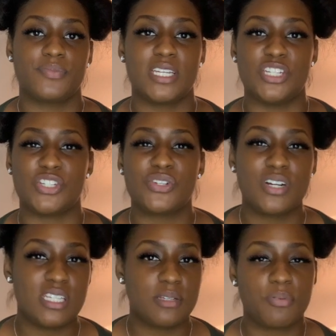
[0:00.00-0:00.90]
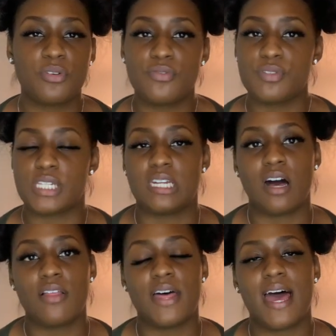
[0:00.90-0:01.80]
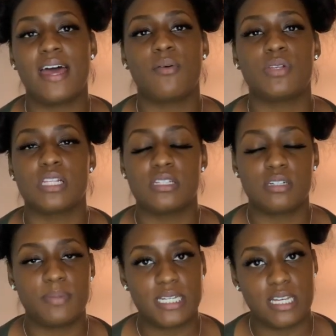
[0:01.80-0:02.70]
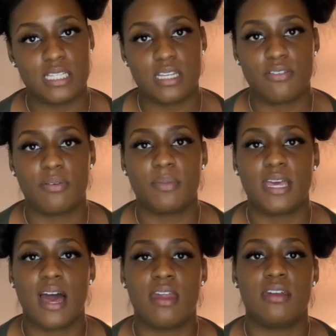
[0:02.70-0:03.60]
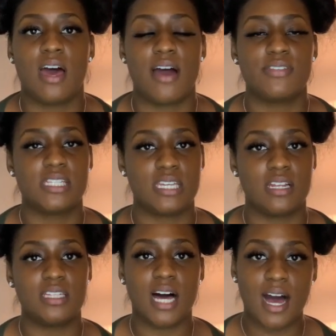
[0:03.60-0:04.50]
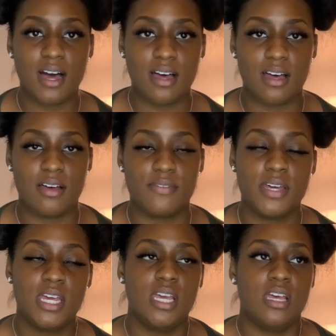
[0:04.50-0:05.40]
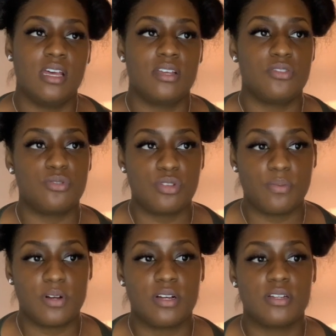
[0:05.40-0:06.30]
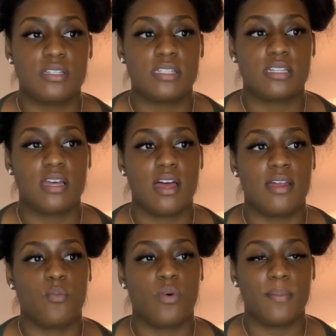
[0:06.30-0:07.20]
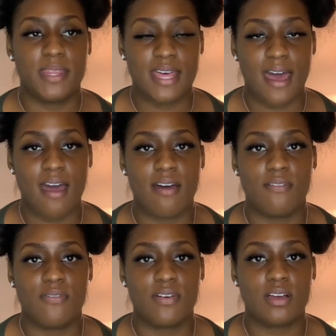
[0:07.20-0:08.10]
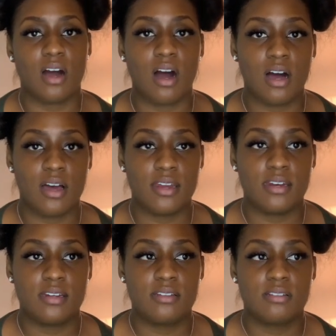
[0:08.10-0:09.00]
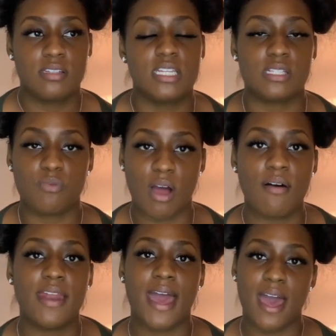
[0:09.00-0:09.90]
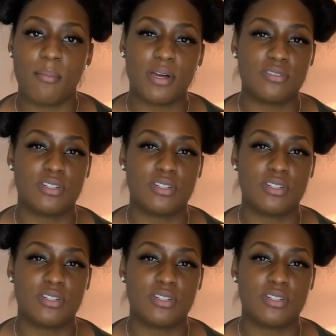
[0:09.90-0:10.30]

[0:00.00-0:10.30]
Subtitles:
insurance approvals and all that, it was a little bit easier for me. I've seen a lot of YouTubers and women that have gone this route and had breast